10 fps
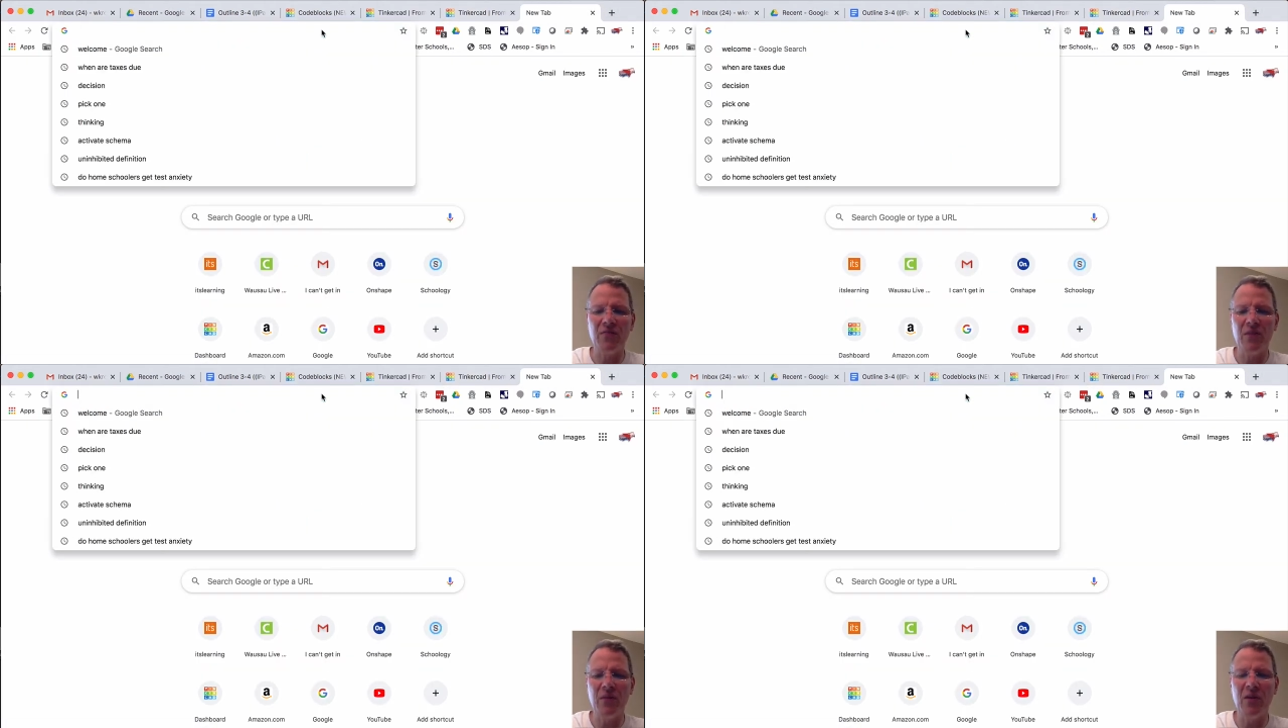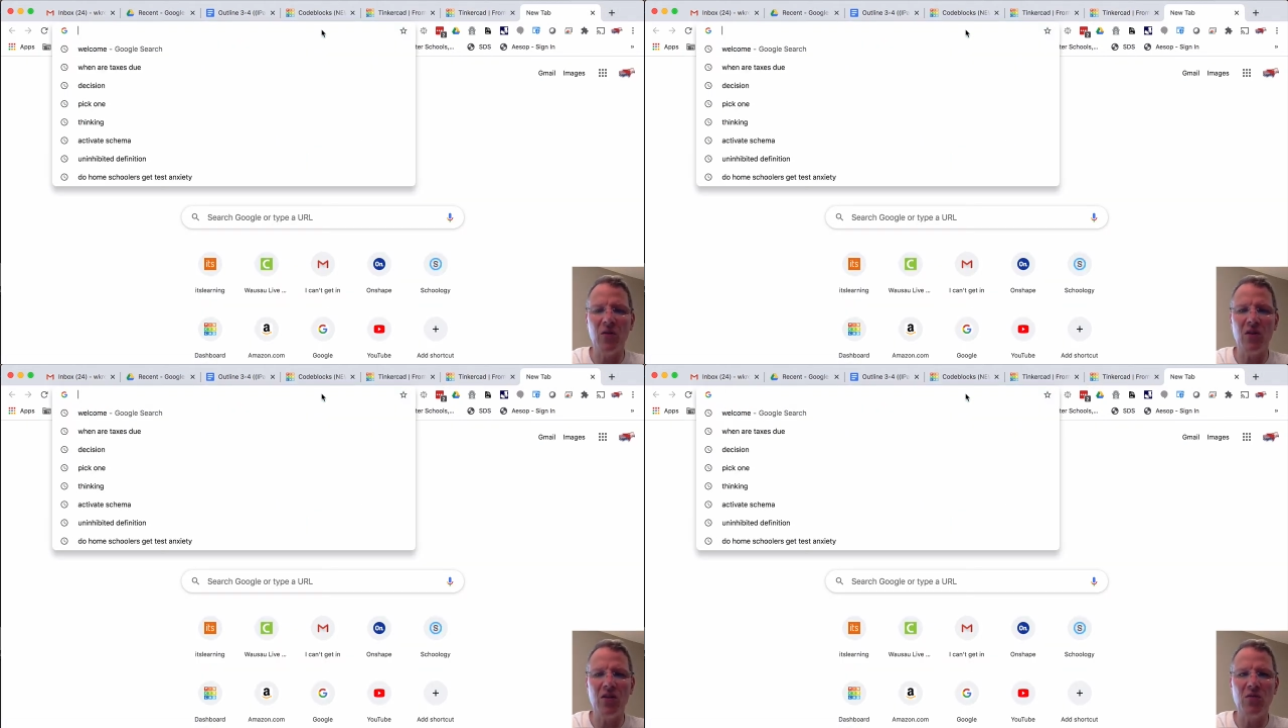Maybe
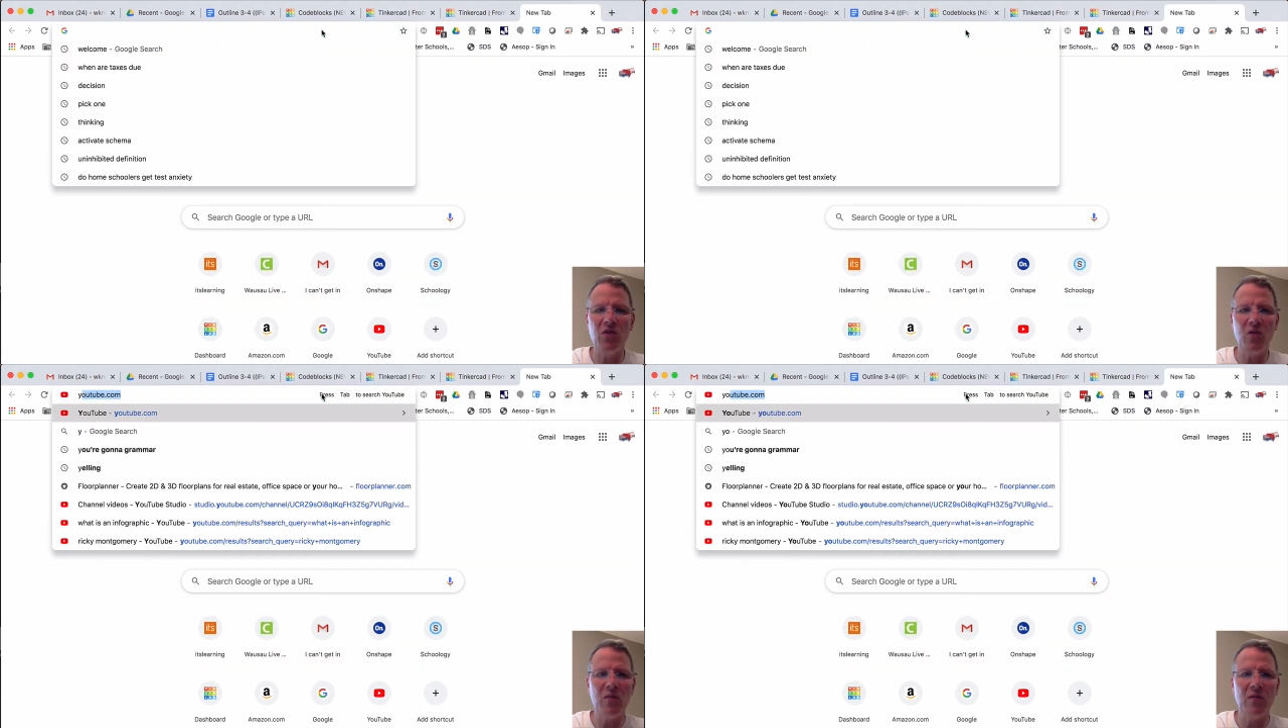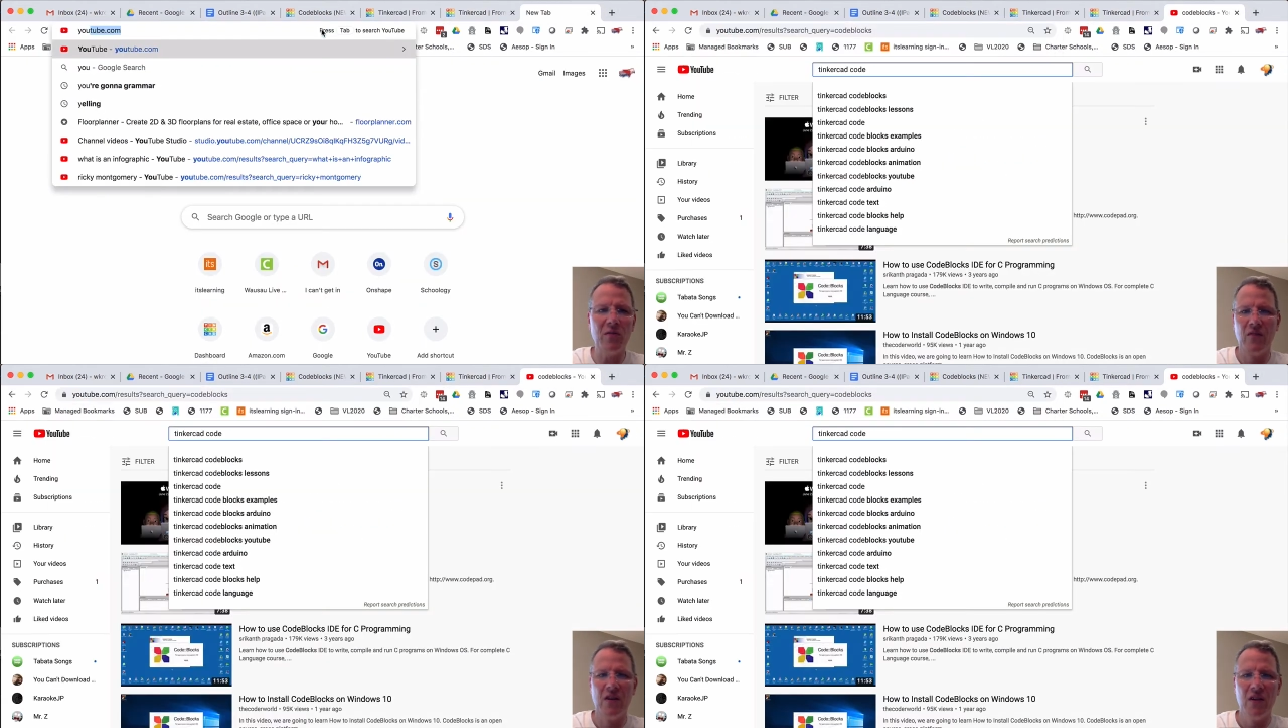go to YouTube,
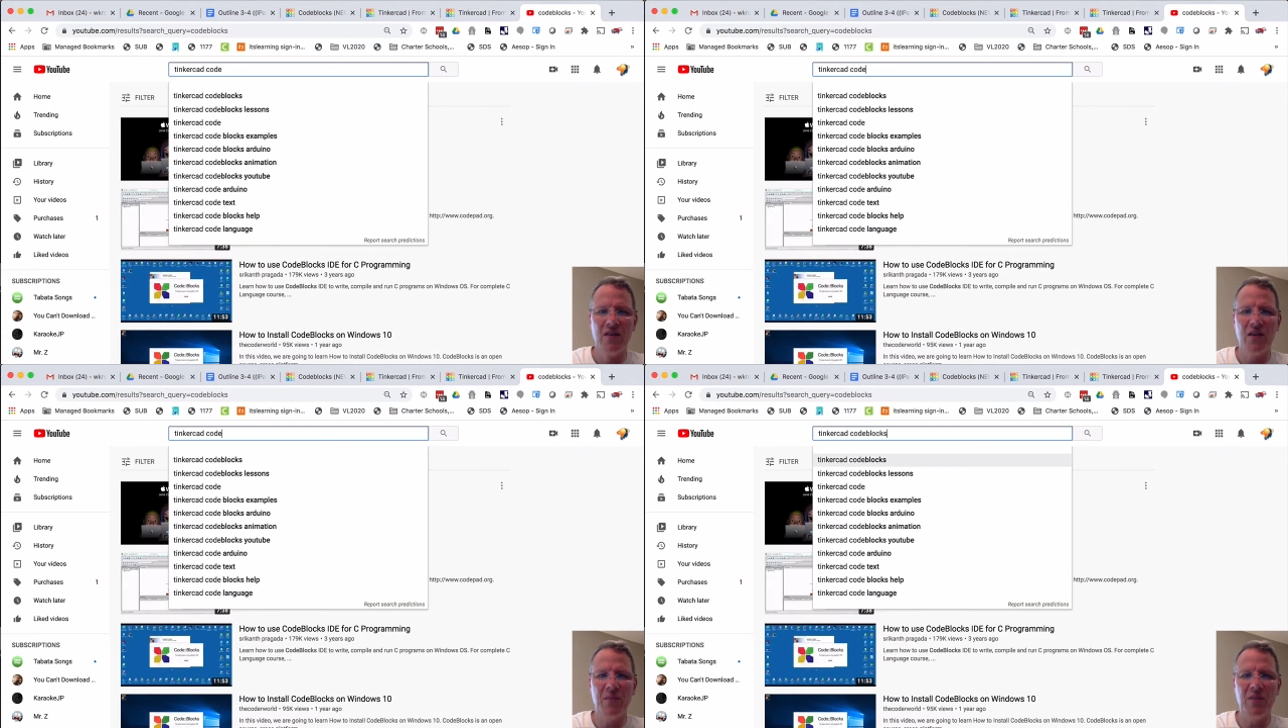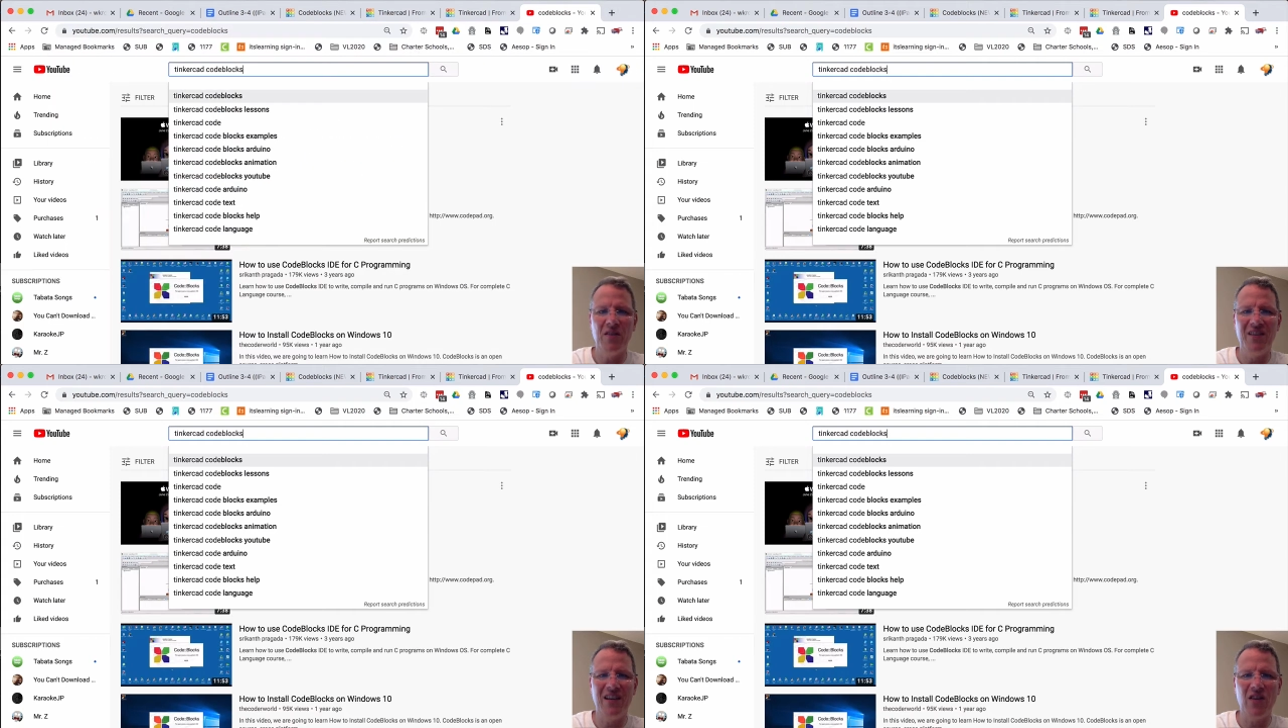type
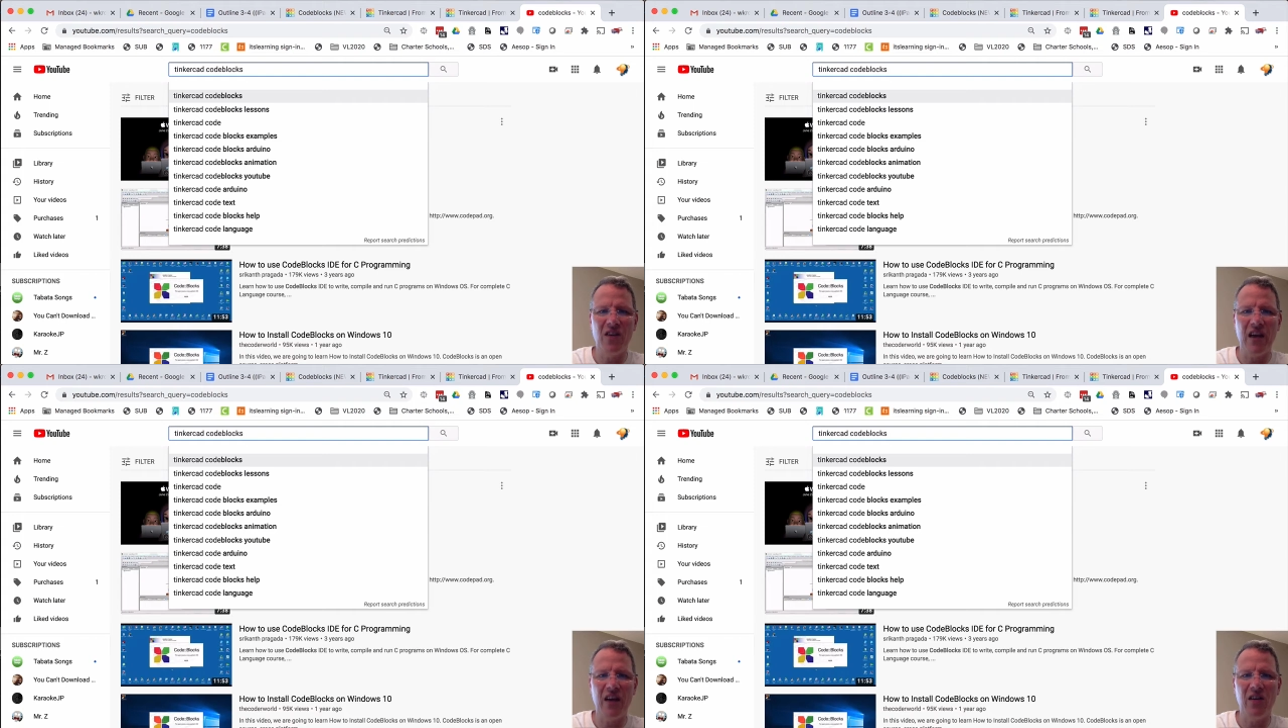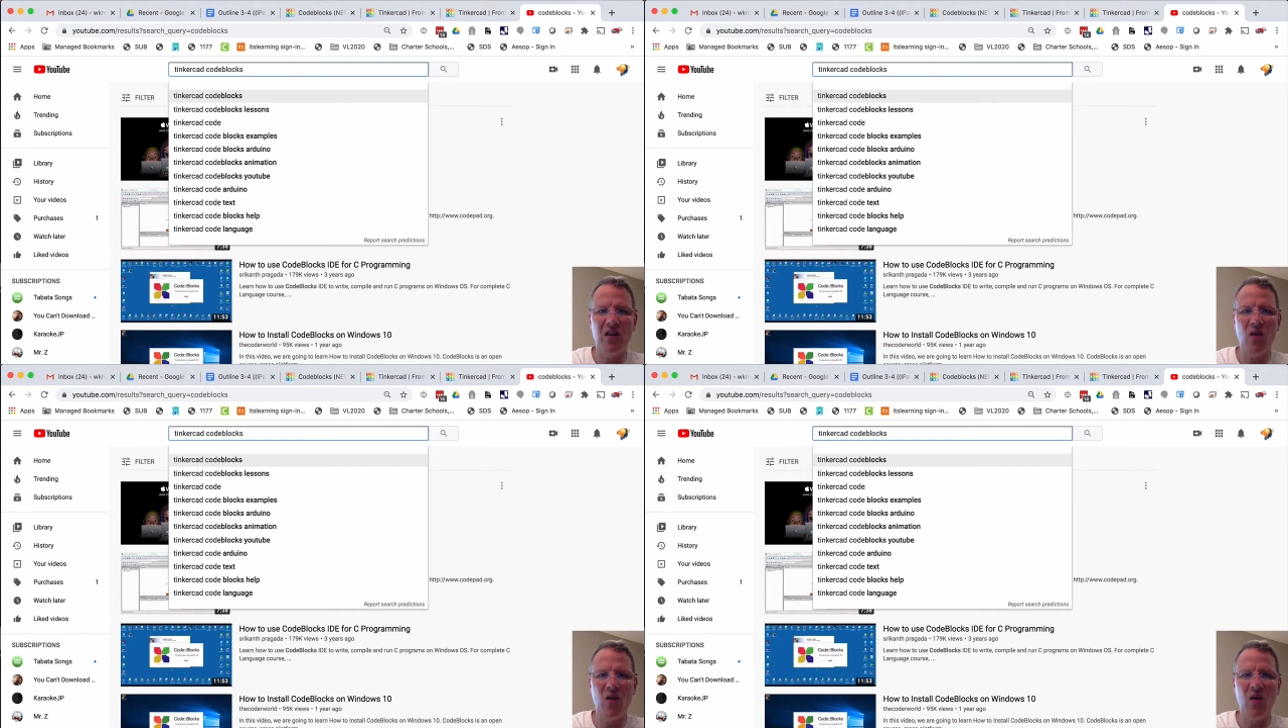in Tinkercad